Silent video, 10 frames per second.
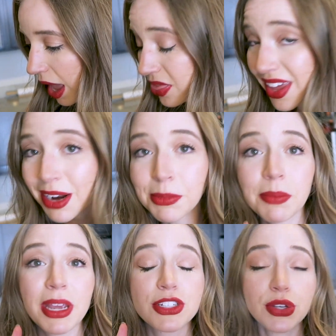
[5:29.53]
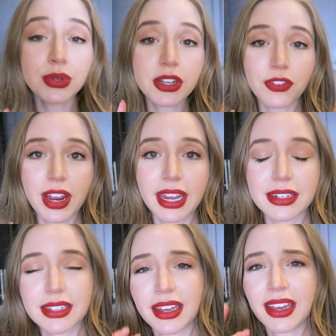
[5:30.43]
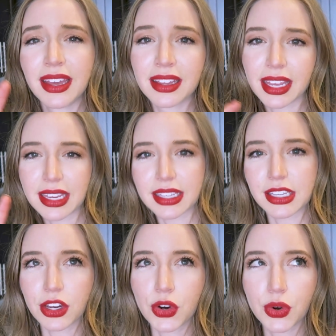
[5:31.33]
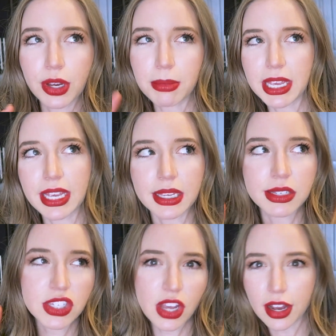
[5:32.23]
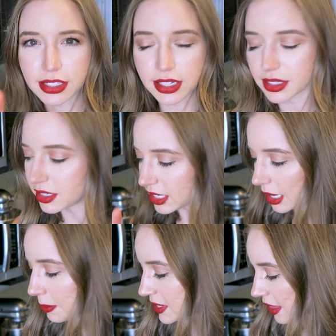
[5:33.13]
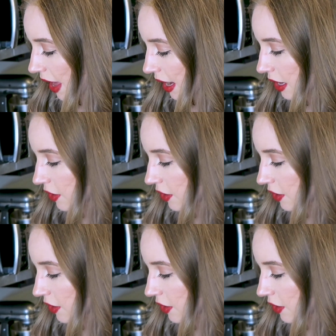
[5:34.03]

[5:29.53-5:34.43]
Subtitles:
And then I'm gonna make 2 different like creamy sauces, dips, that